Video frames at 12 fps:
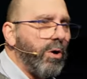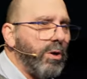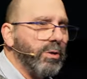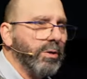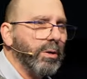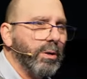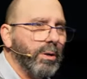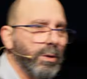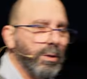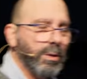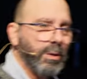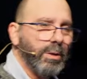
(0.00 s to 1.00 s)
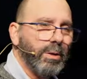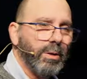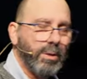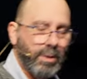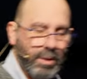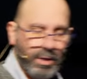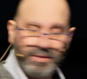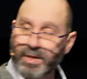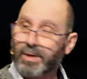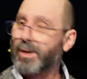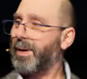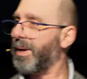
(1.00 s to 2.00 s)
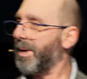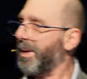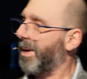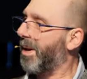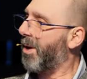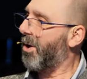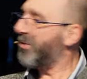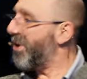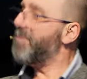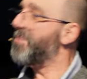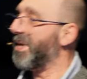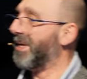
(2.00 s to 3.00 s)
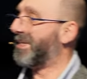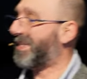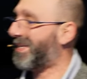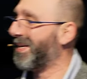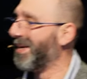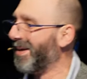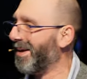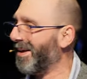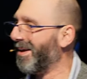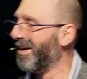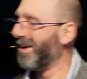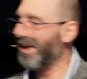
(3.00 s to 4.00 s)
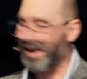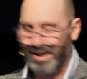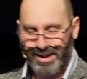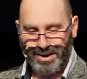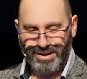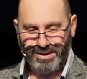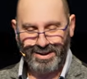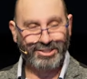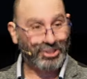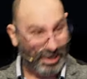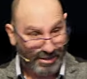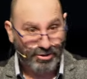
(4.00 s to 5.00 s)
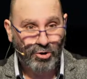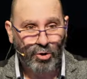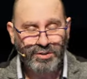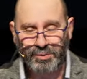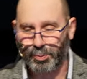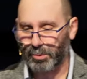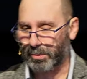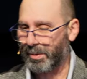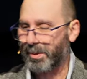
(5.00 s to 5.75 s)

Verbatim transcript: on? I said, I dreamt this. I shared the gospel.